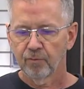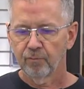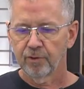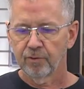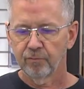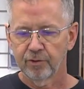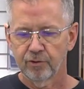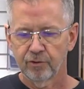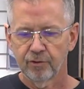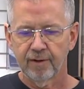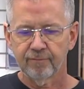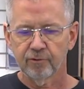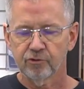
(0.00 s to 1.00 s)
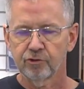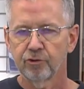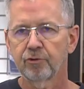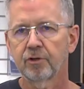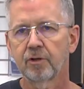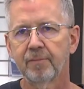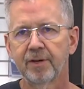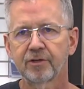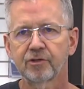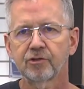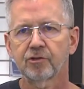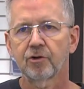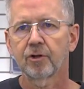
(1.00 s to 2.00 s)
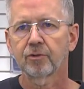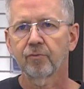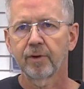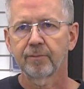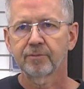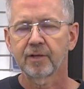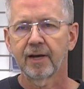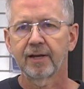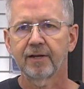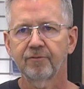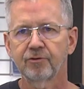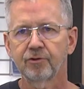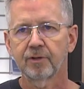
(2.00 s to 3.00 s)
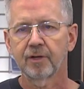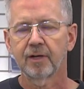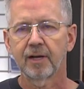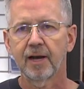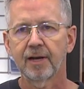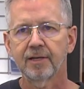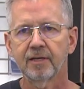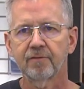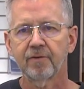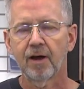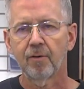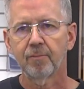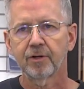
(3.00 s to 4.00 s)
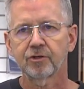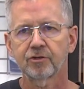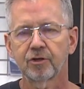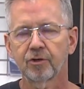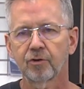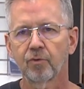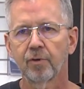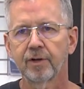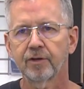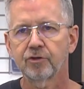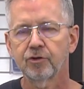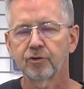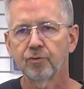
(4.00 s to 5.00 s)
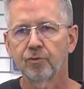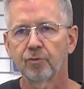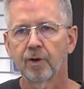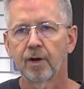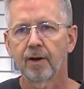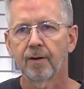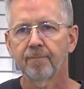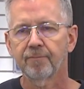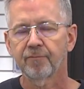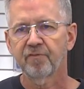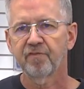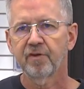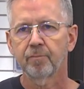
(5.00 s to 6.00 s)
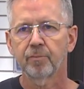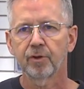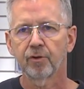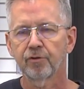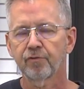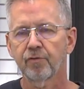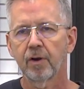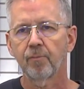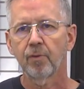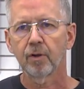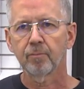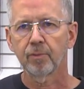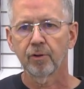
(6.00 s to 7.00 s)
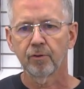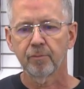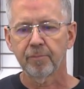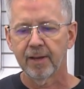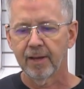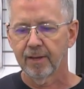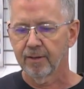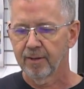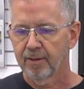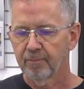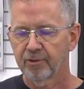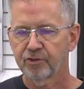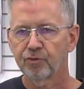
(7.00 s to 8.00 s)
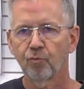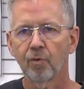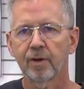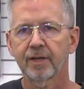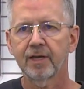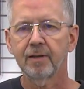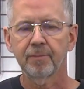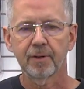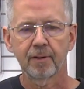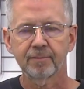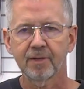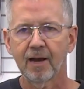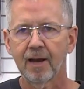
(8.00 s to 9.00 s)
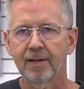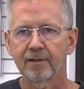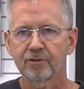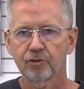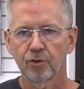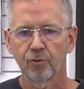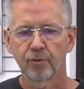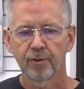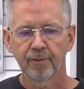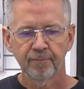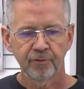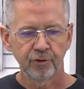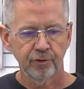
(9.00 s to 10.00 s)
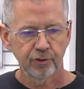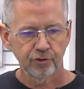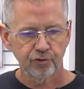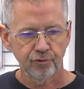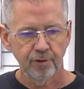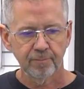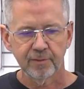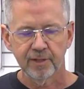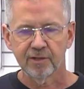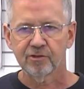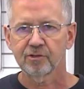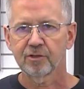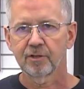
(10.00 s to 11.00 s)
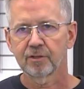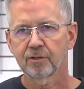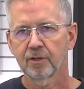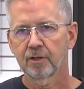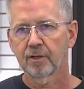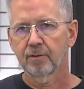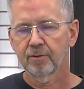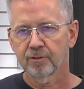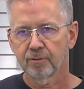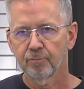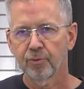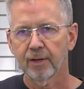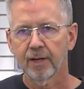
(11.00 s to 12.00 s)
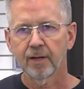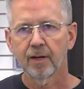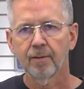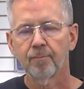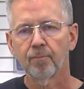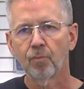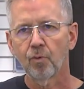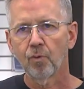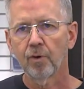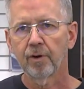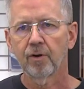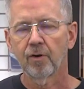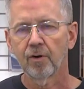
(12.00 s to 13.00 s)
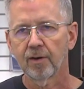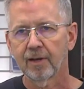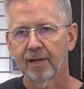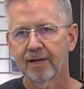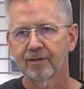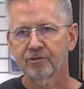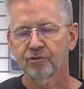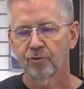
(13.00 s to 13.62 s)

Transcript: We do have those two. The dimensions are on the website. It gives you an idea of how much they're going to fit below the frame rail and below the pan. But you want to keep it up tight. So you can trim this to bring it up more or less.